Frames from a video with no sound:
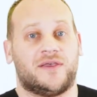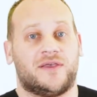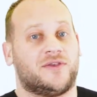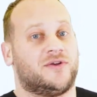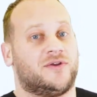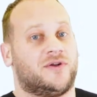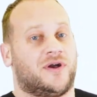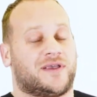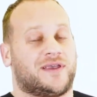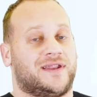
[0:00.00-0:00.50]

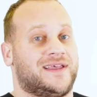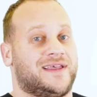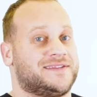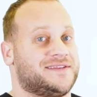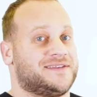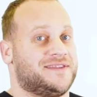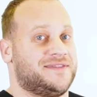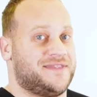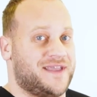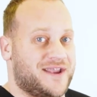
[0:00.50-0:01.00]
You're not gonna get
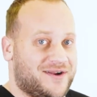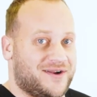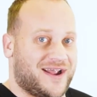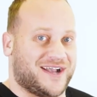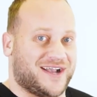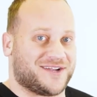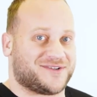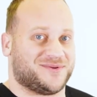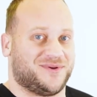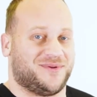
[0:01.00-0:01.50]
to their
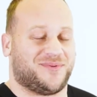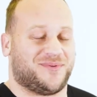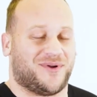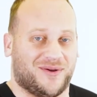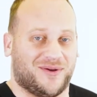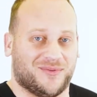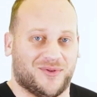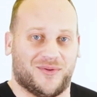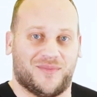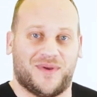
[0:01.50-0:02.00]
actual
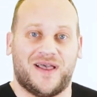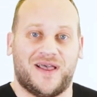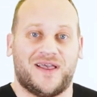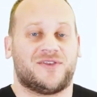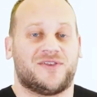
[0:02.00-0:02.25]
problem.